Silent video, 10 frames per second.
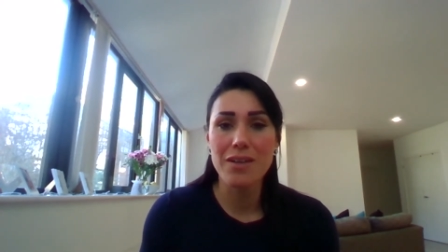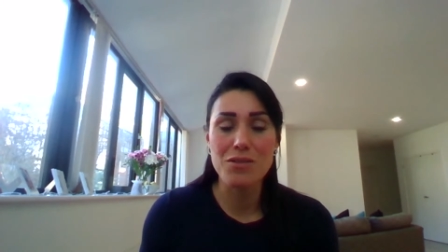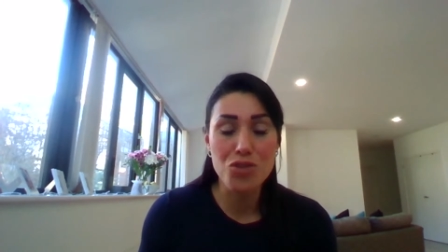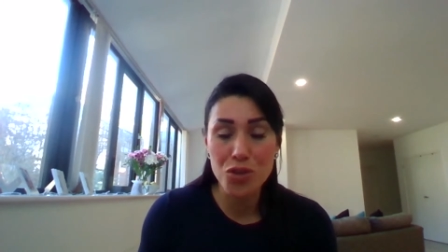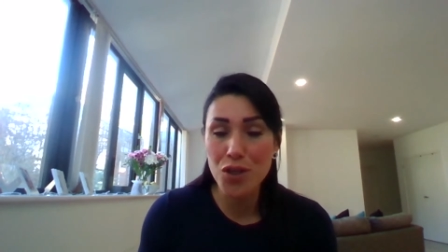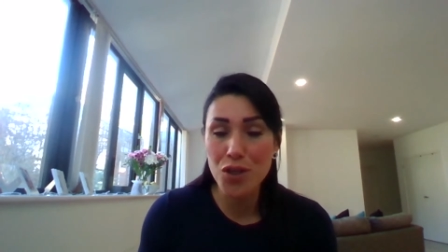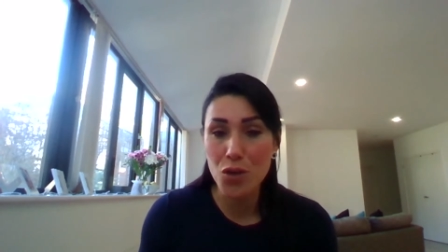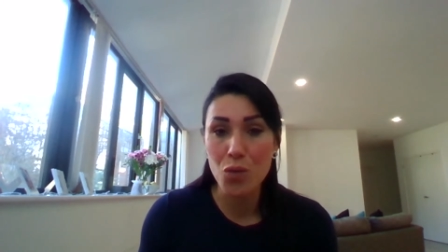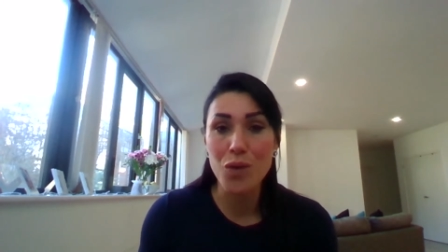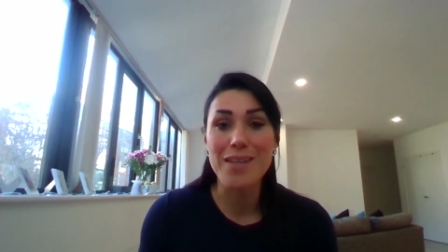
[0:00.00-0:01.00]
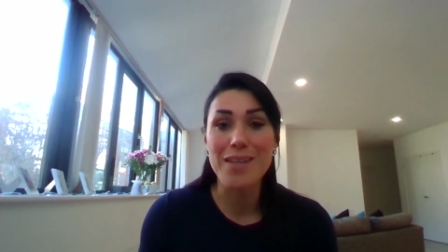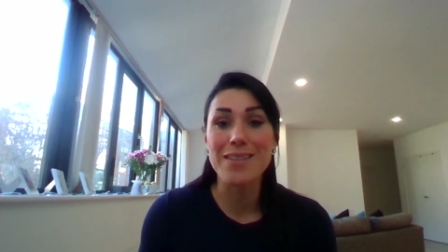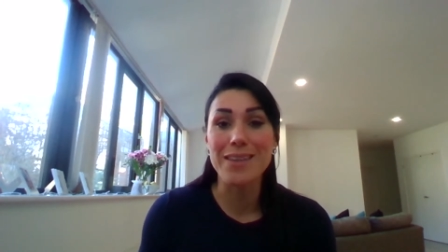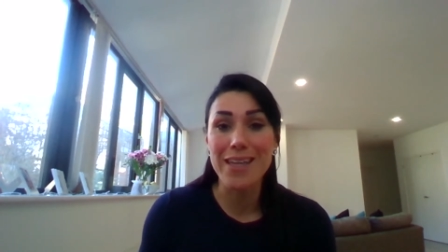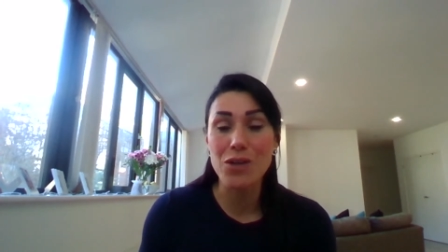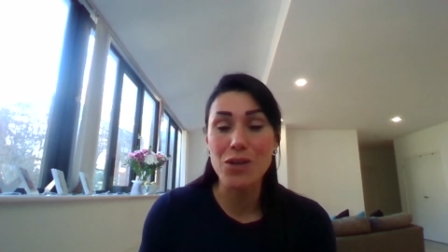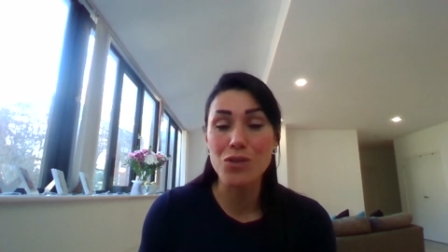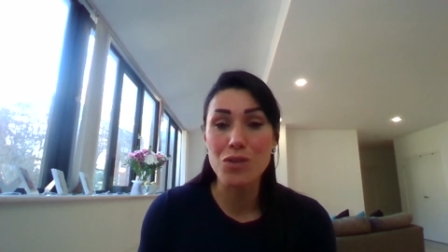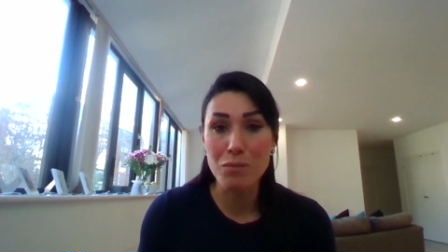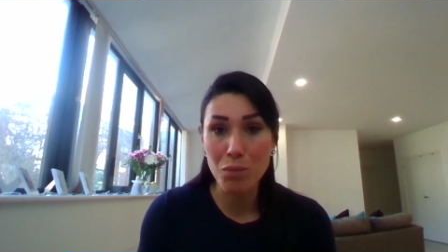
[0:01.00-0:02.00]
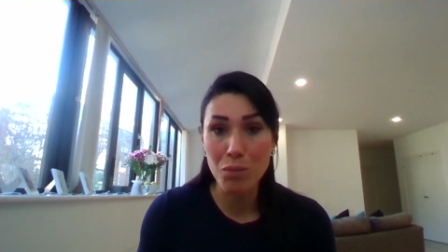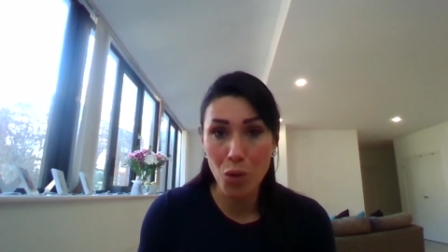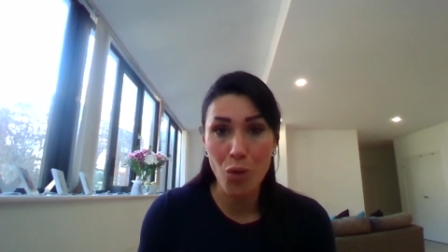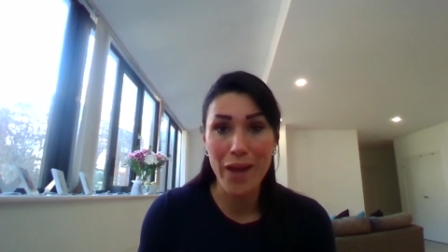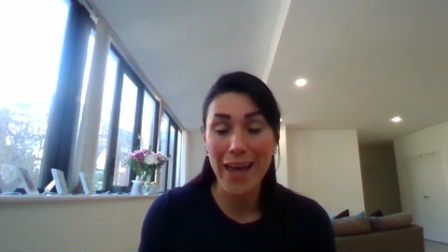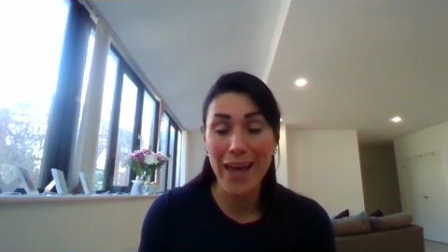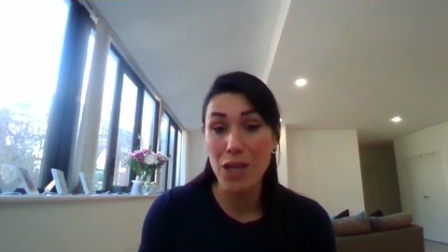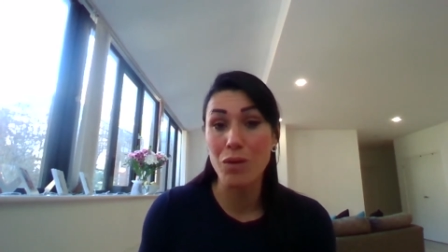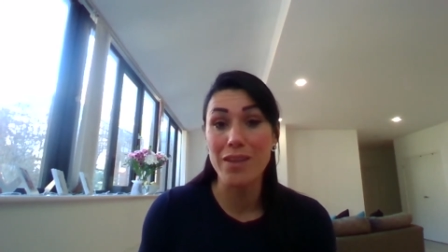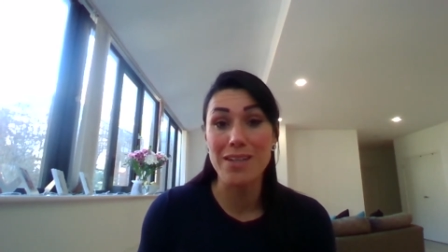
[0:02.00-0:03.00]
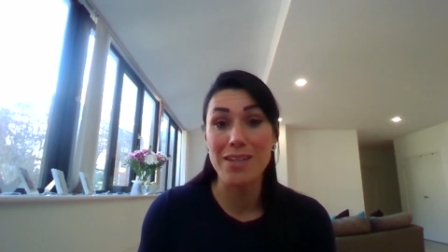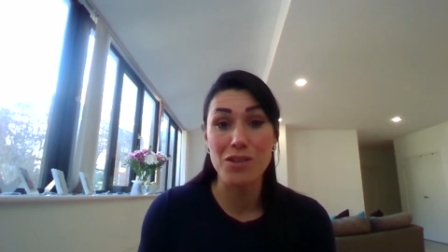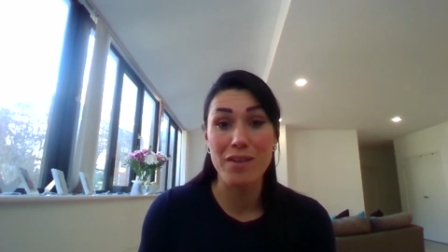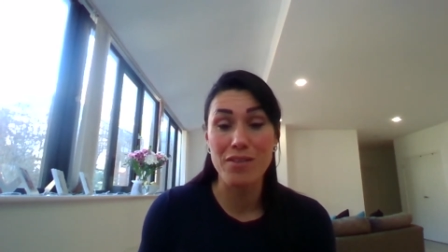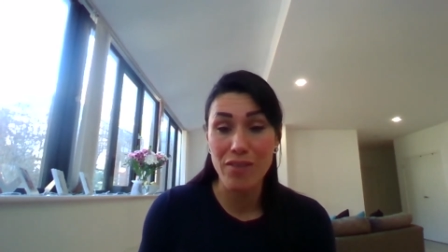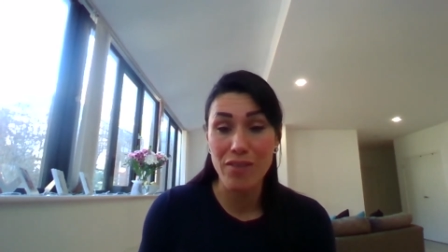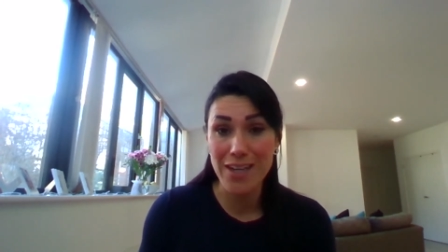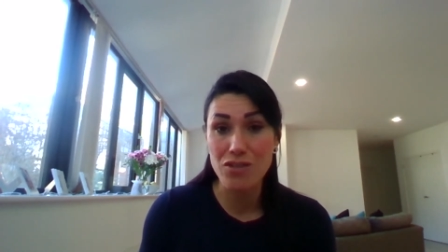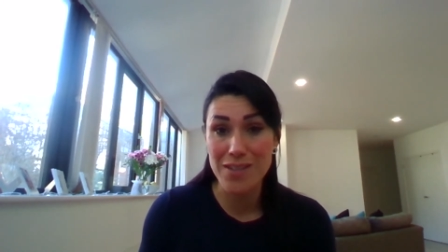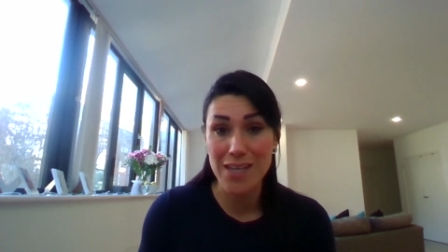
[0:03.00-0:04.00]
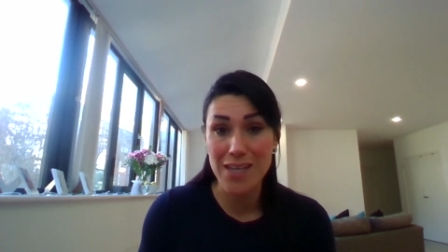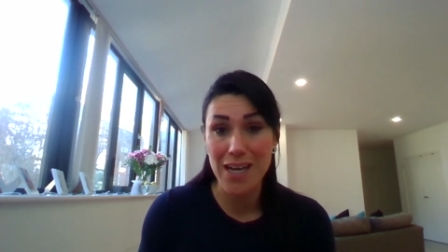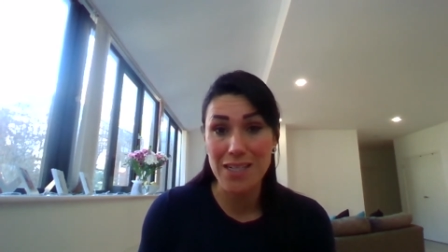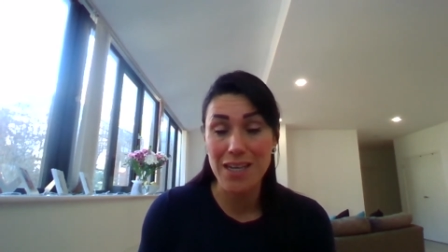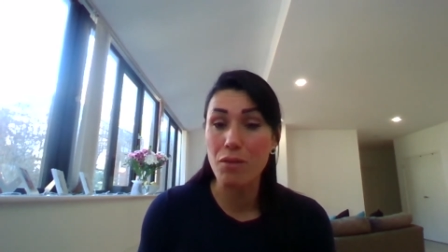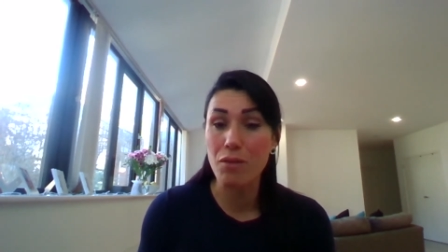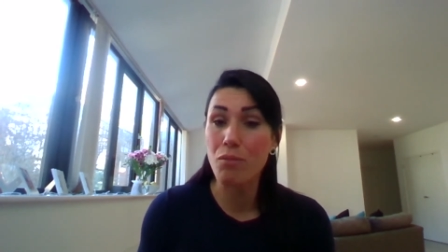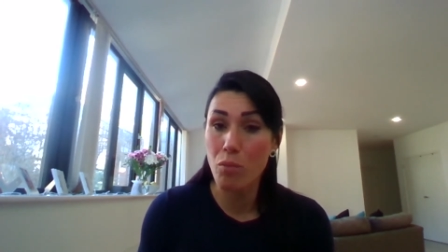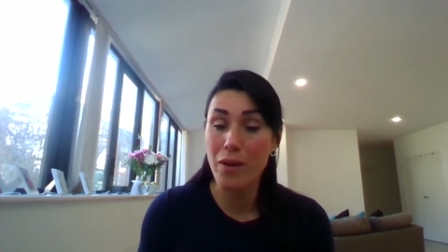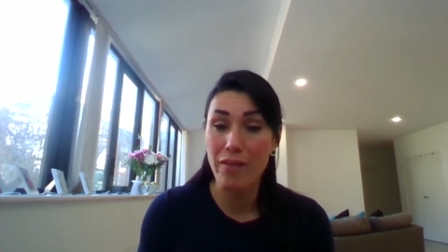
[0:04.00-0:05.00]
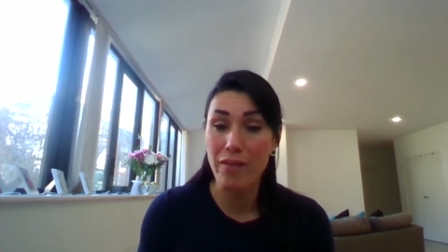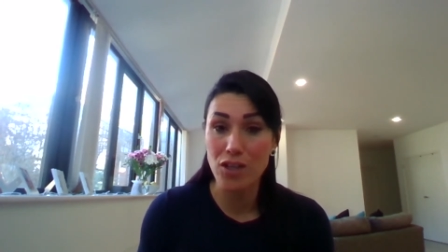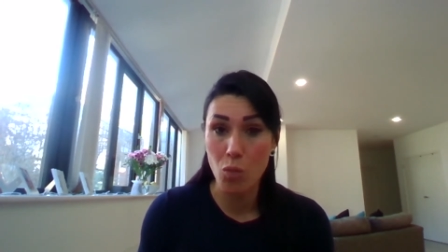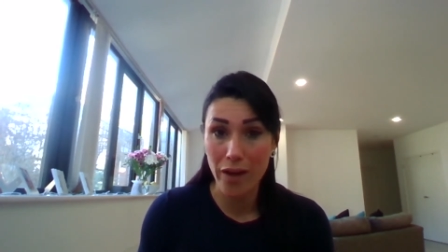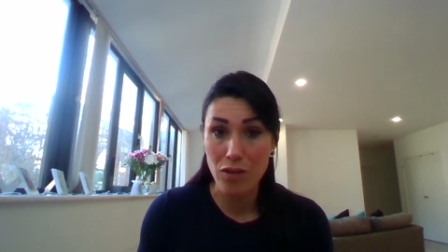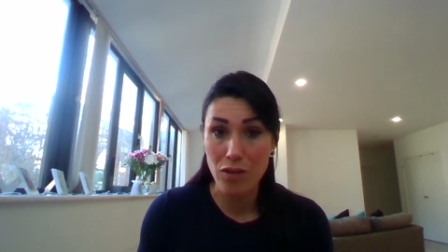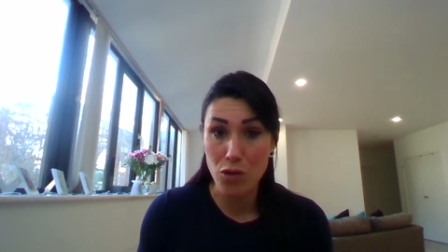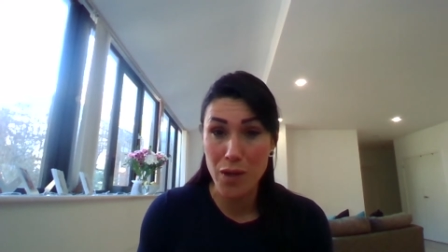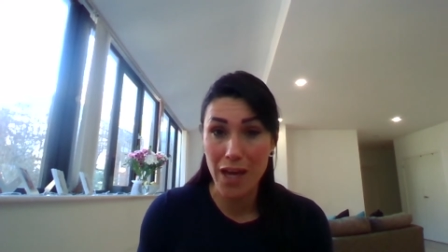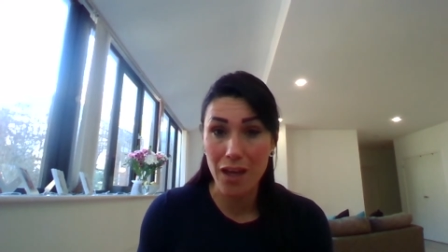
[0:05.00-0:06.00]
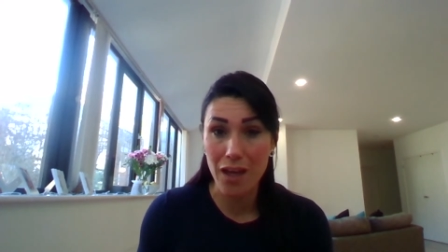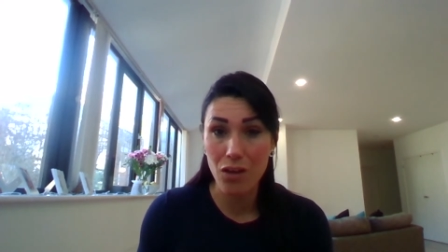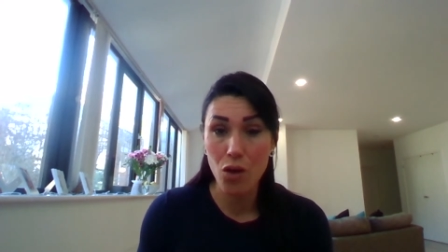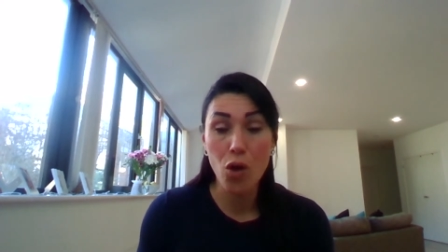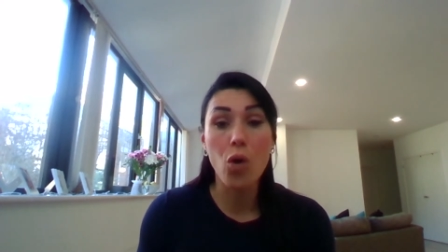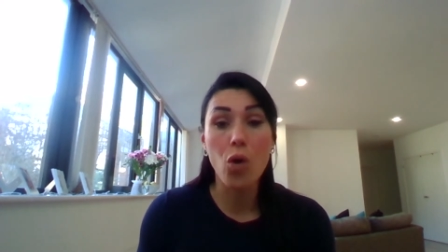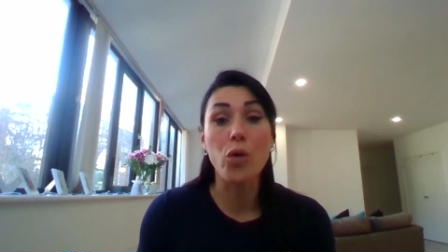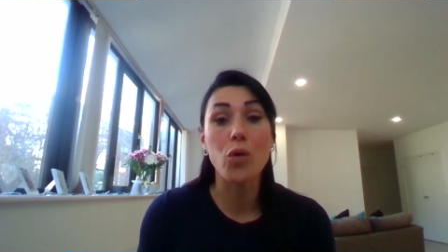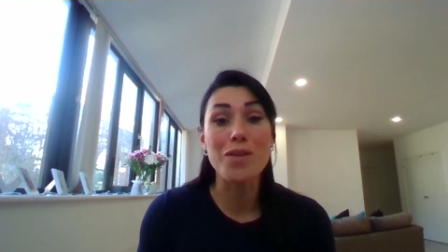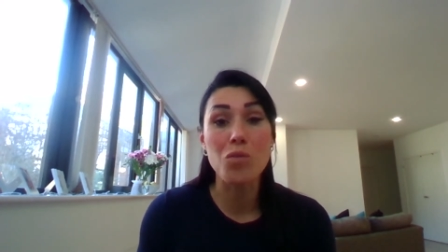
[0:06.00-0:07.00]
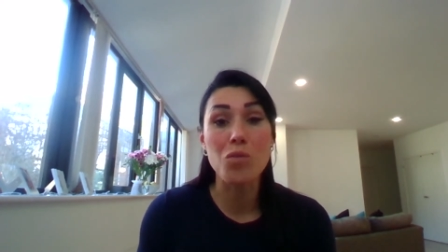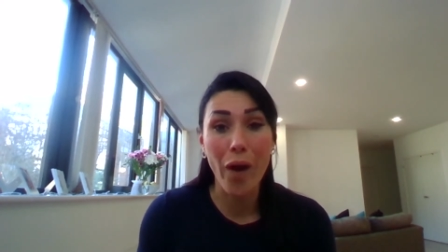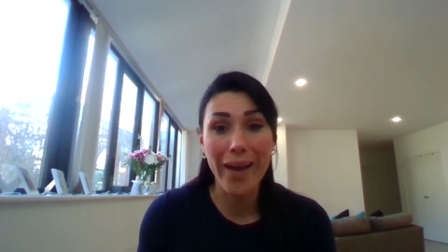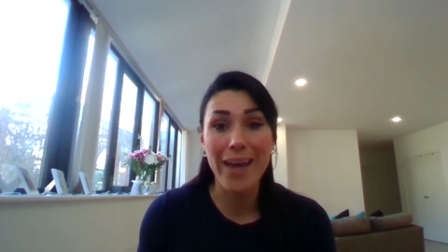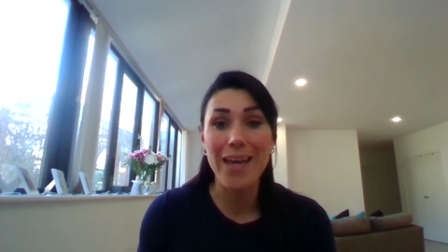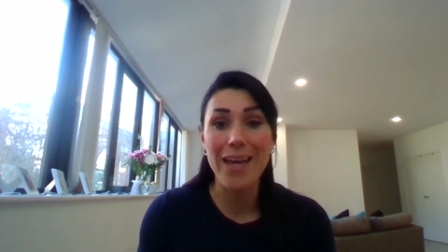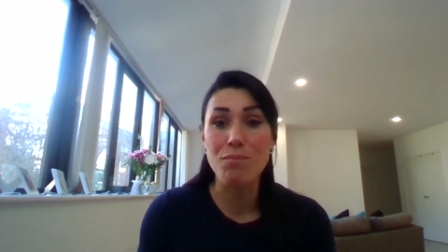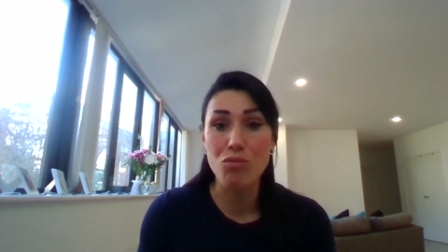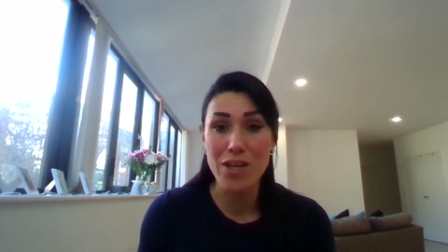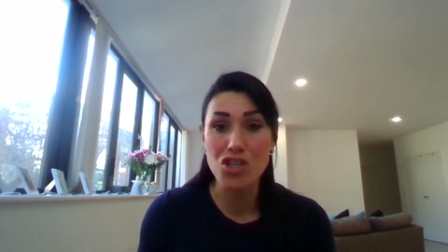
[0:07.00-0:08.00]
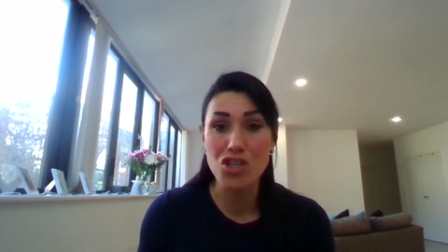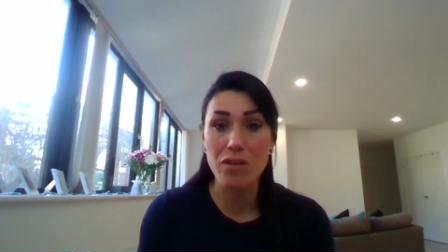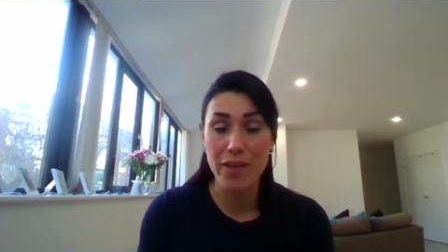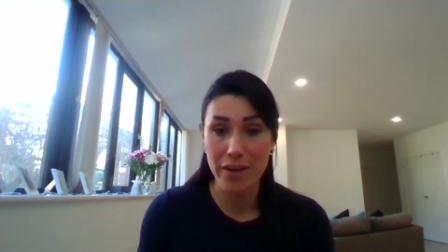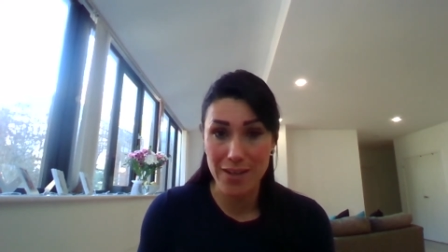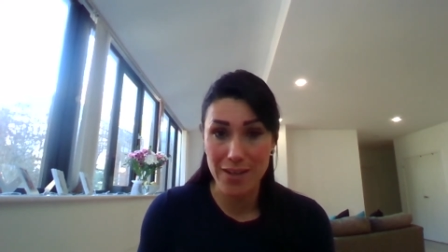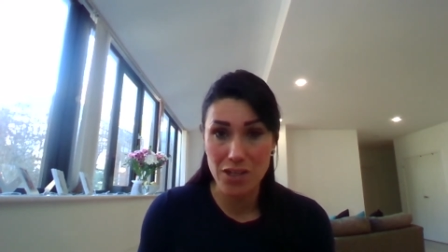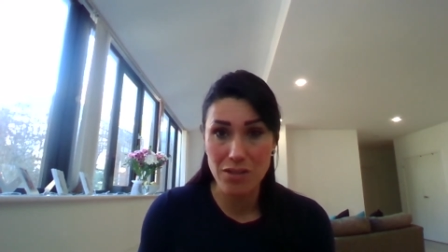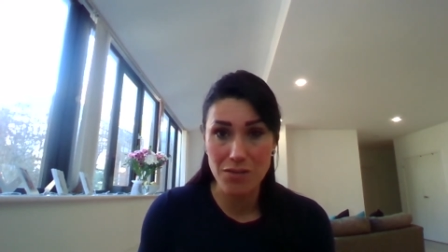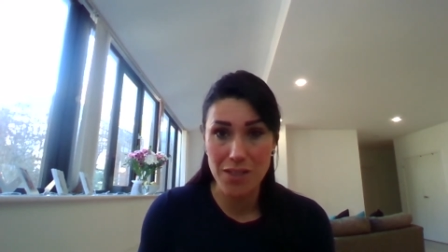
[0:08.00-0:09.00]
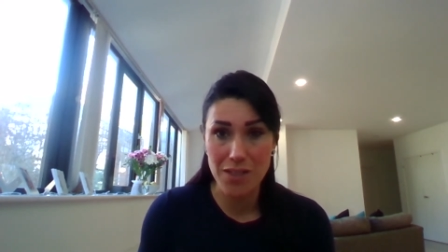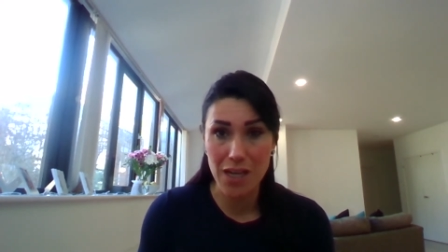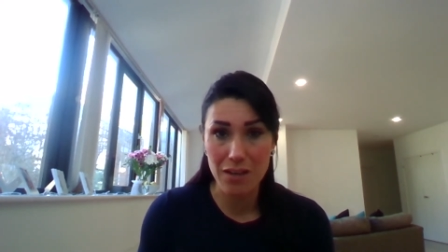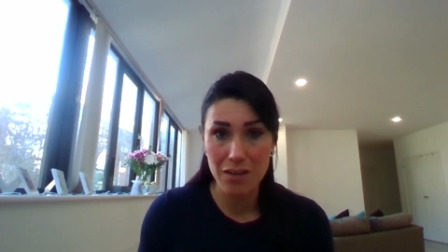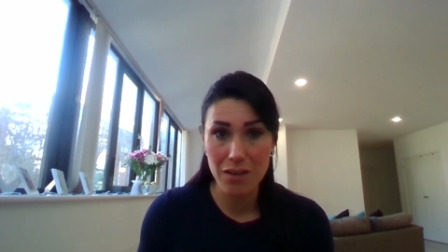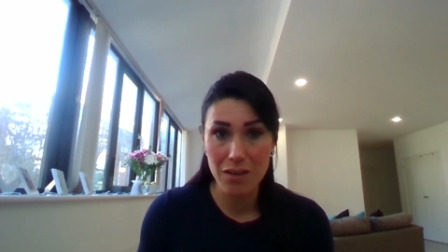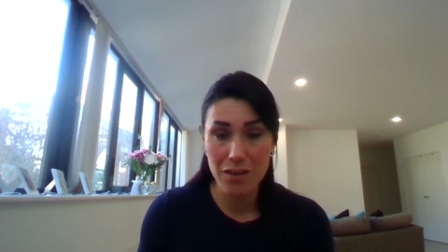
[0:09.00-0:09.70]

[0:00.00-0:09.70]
As I'm sure you know, it's illegal to employ anyone that does not have the right to reside and the appropriate right to work in the UK, or who is working in breach of their conditions of stay.